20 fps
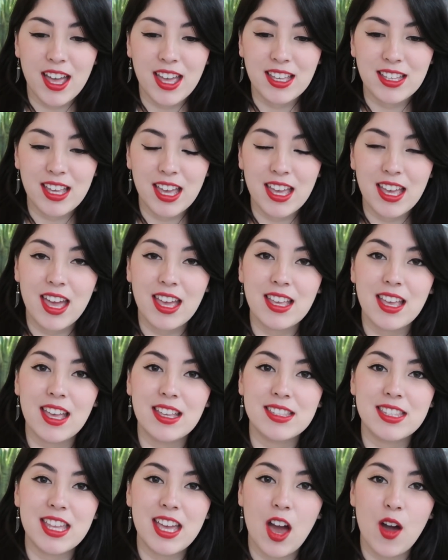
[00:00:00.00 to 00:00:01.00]

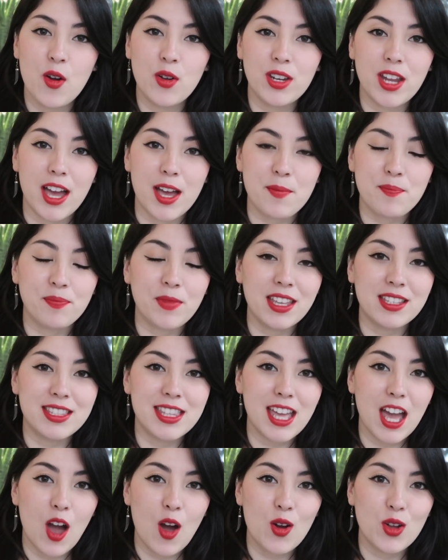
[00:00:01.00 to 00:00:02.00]
is the owner.
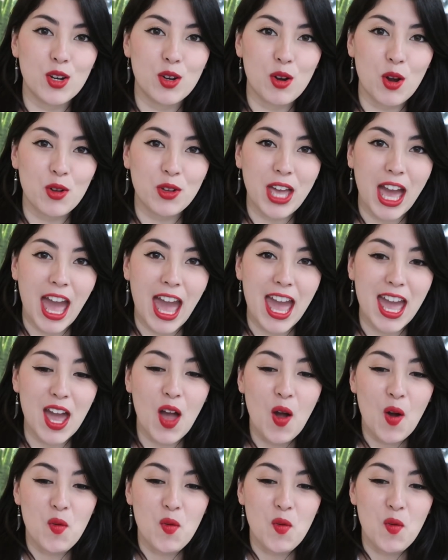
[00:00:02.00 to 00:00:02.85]
Is the owner okay?